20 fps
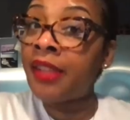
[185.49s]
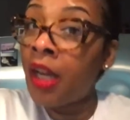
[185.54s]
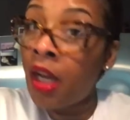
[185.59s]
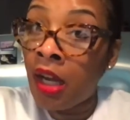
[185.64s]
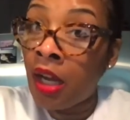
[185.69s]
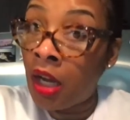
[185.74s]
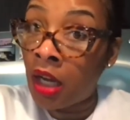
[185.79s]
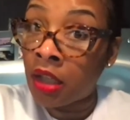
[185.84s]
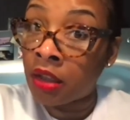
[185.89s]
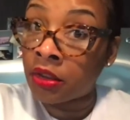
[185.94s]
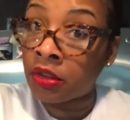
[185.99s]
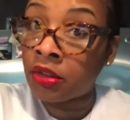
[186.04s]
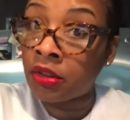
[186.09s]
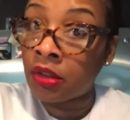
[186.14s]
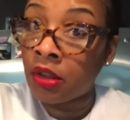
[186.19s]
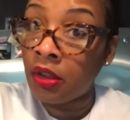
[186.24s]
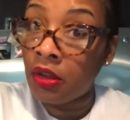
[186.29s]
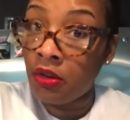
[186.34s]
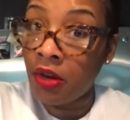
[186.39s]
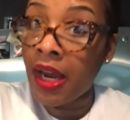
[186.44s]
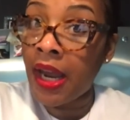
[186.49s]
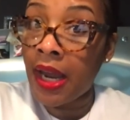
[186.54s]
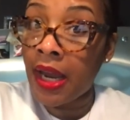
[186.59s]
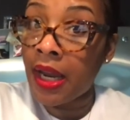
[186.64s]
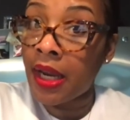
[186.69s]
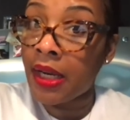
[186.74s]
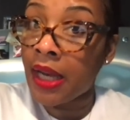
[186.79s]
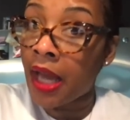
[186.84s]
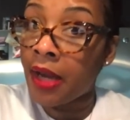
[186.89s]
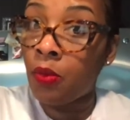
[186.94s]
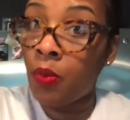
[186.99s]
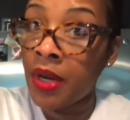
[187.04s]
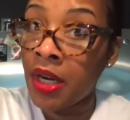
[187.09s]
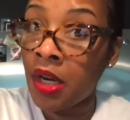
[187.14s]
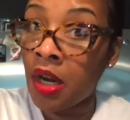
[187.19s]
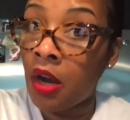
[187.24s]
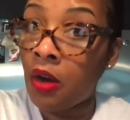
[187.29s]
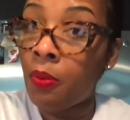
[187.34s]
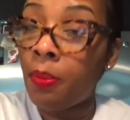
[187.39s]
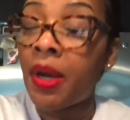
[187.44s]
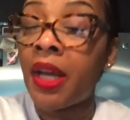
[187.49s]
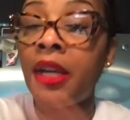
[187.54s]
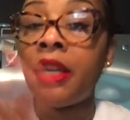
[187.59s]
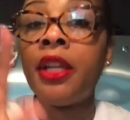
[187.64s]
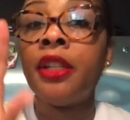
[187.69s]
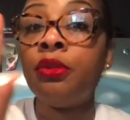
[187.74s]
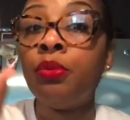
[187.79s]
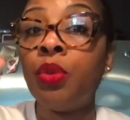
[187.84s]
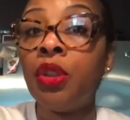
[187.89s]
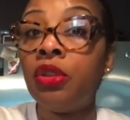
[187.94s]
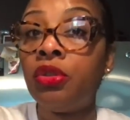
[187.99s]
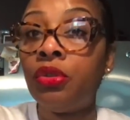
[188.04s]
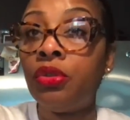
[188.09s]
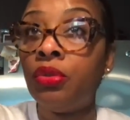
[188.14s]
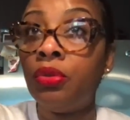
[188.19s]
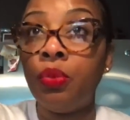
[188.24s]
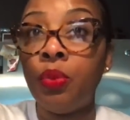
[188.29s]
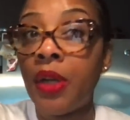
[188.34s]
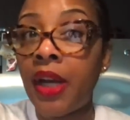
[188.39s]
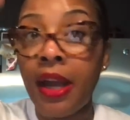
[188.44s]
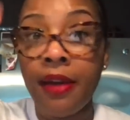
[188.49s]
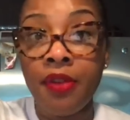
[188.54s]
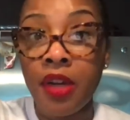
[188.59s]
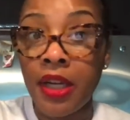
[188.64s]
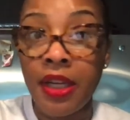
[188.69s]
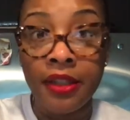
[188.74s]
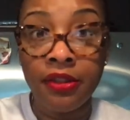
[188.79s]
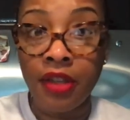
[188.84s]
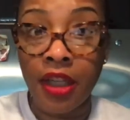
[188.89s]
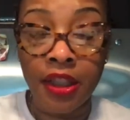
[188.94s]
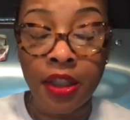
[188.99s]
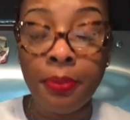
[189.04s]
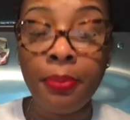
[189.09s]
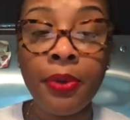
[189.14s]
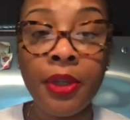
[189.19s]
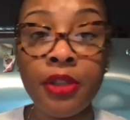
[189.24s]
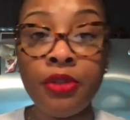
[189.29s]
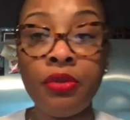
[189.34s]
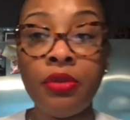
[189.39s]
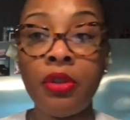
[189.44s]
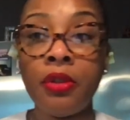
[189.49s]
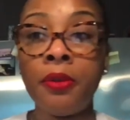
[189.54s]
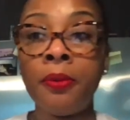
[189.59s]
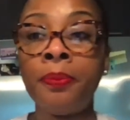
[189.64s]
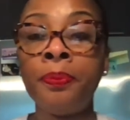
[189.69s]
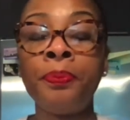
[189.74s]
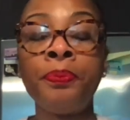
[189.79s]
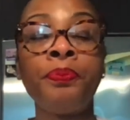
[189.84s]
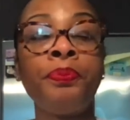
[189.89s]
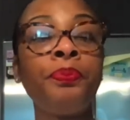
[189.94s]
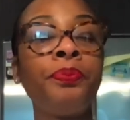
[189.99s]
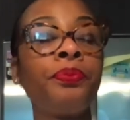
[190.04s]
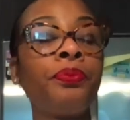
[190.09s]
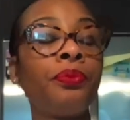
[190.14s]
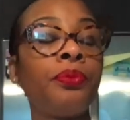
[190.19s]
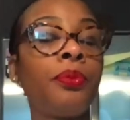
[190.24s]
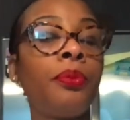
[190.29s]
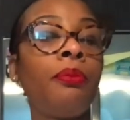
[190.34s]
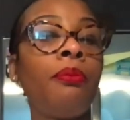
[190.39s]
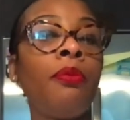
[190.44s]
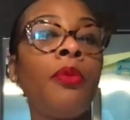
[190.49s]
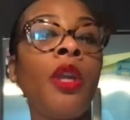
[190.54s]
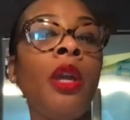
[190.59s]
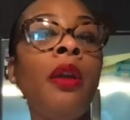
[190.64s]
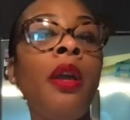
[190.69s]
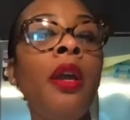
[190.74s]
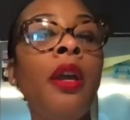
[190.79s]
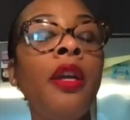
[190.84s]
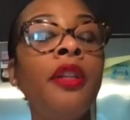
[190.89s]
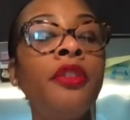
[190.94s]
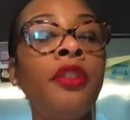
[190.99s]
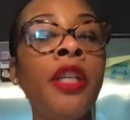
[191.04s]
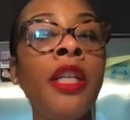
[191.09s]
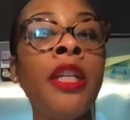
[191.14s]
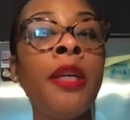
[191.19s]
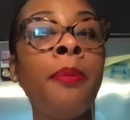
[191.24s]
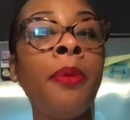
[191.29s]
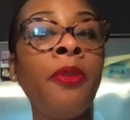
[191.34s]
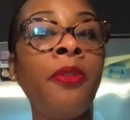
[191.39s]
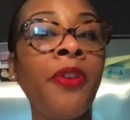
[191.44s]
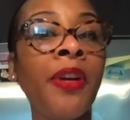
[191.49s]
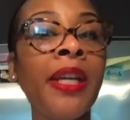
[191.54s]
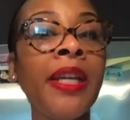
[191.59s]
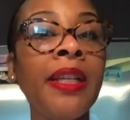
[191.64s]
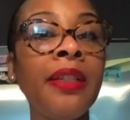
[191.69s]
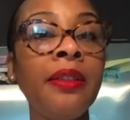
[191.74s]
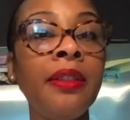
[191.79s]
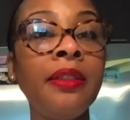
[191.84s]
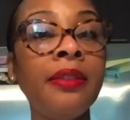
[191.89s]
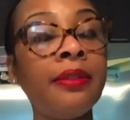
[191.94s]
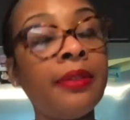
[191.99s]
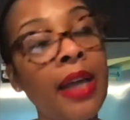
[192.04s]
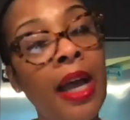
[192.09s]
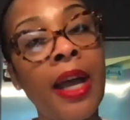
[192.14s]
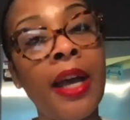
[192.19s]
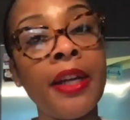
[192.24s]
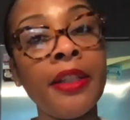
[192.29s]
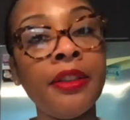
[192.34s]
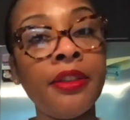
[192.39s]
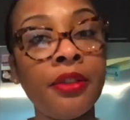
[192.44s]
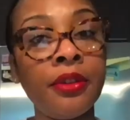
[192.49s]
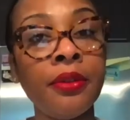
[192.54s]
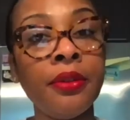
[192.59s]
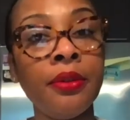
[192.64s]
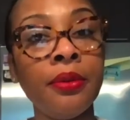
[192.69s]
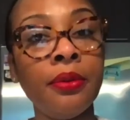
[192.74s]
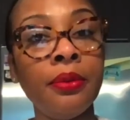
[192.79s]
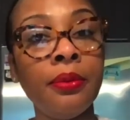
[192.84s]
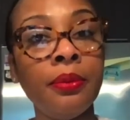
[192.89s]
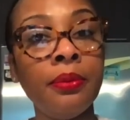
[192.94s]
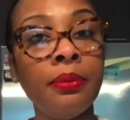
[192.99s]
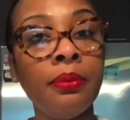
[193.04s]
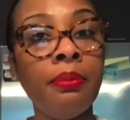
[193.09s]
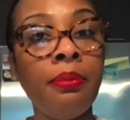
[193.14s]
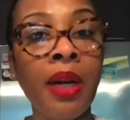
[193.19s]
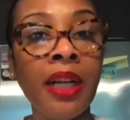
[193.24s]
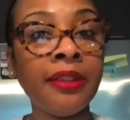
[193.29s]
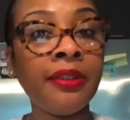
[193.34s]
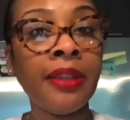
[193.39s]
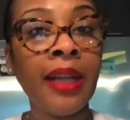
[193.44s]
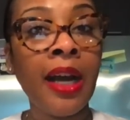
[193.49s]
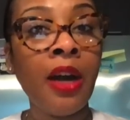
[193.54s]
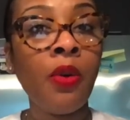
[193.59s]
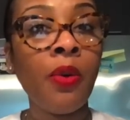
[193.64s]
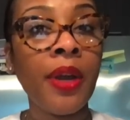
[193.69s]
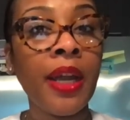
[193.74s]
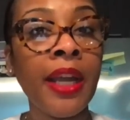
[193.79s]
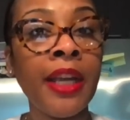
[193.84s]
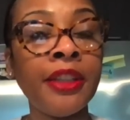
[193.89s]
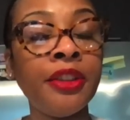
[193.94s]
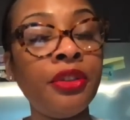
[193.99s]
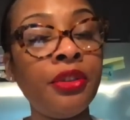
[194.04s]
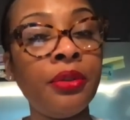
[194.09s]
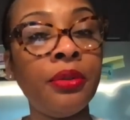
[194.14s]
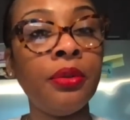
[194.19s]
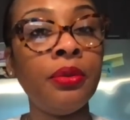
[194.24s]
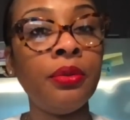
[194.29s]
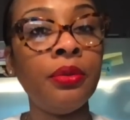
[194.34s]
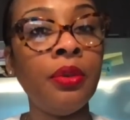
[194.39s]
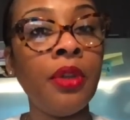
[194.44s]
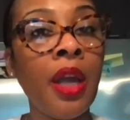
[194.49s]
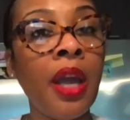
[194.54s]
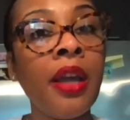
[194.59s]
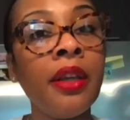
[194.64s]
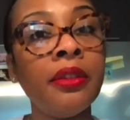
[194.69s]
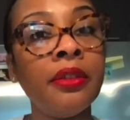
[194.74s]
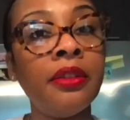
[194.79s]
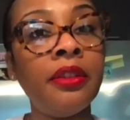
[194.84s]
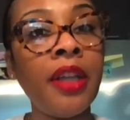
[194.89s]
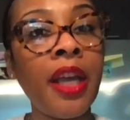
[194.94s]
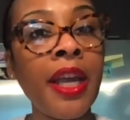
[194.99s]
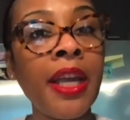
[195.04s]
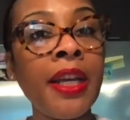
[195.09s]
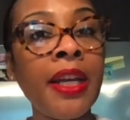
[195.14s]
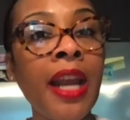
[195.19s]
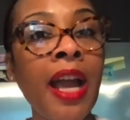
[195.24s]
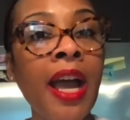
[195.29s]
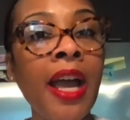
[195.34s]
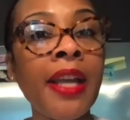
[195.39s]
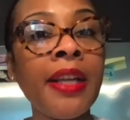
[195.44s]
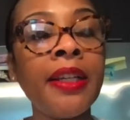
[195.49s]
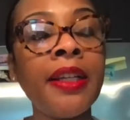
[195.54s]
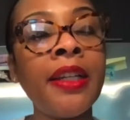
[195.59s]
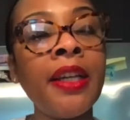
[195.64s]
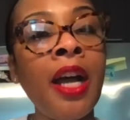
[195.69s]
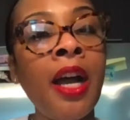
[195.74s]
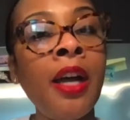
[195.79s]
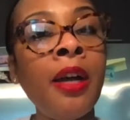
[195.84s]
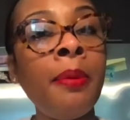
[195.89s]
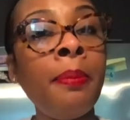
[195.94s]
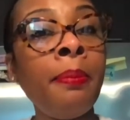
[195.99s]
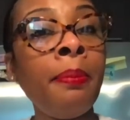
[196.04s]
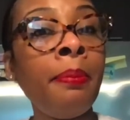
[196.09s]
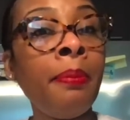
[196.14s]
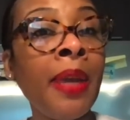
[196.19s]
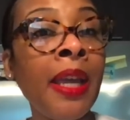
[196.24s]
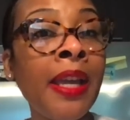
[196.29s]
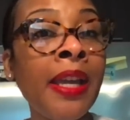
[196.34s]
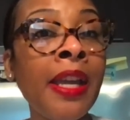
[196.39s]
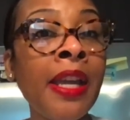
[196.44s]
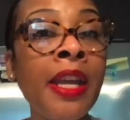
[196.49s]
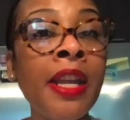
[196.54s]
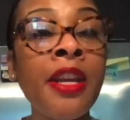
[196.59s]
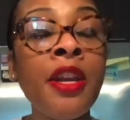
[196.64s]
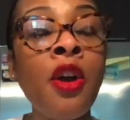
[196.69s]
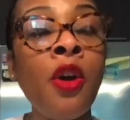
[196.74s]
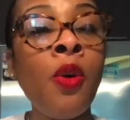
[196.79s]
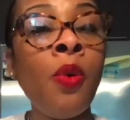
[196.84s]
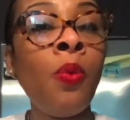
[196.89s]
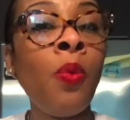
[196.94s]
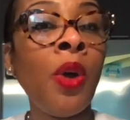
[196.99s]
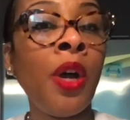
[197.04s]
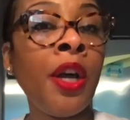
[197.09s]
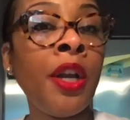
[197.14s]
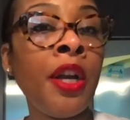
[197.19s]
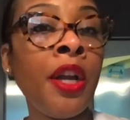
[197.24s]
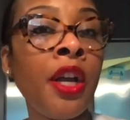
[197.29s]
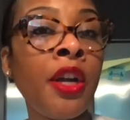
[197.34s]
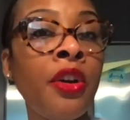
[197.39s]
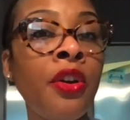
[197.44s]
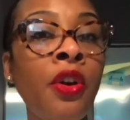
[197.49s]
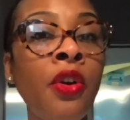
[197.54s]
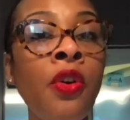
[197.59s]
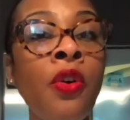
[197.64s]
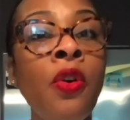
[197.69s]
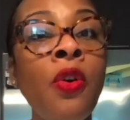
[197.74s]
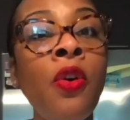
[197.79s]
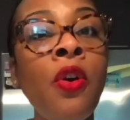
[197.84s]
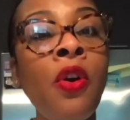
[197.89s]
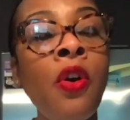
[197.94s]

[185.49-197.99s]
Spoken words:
tongues, okay, like we know, but it was whatever it is that the priests do. Teena Marie decided to bust out into daylight coming, don't wanna go